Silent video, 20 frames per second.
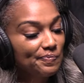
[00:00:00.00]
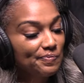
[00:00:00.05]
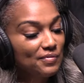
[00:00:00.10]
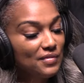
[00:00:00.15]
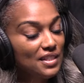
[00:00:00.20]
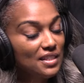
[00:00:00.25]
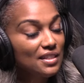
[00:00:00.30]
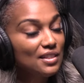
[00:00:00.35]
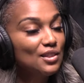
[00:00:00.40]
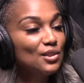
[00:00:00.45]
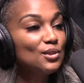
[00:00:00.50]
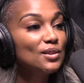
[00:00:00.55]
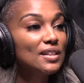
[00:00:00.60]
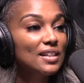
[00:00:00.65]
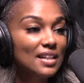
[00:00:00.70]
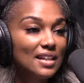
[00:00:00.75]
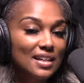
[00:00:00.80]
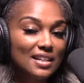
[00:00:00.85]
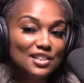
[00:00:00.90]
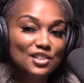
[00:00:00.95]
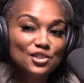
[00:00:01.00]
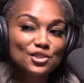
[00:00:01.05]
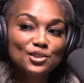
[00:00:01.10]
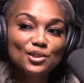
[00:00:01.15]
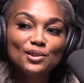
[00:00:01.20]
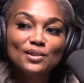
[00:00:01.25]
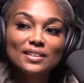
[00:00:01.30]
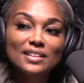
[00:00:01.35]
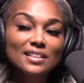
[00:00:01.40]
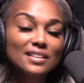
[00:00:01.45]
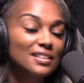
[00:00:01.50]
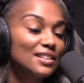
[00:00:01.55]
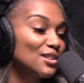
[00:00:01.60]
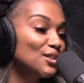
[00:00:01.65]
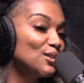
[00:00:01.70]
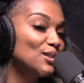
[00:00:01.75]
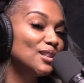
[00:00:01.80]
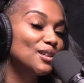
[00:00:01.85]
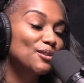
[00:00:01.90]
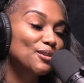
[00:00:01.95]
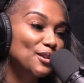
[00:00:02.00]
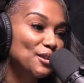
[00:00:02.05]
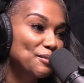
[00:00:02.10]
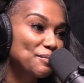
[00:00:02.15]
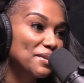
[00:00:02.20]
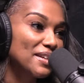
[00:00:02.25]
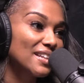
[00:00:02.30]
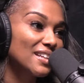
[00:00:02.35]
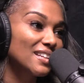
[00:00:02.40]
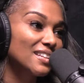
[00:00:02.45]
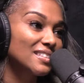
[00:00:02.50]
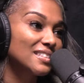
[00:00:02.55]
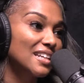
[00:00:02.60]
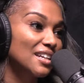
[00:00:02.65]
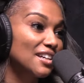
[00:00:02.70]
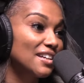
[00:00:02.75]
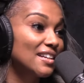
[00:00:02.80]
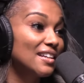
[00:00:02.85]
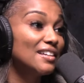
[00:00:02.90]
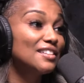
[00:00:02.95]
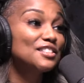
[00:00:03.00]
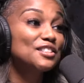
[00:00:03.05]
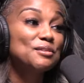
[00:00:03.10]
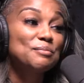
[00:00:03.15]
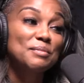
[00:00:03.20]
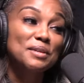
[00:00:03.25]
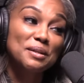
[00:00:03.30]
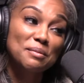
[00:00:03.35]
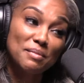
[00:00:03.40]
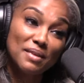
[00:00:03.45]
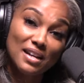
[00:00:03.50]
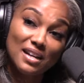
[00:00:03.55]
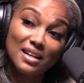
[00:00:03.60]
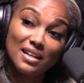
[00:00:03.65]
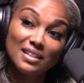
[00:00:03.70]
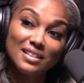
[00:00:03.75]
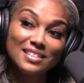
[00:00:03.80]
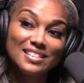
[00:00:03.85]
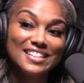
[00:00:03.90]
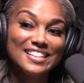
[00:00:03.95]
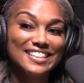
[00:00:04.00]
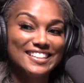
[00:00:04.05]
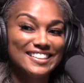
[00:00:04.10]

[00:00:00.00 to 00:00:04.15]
to utilize strongly your dual enrollment because that could also minimize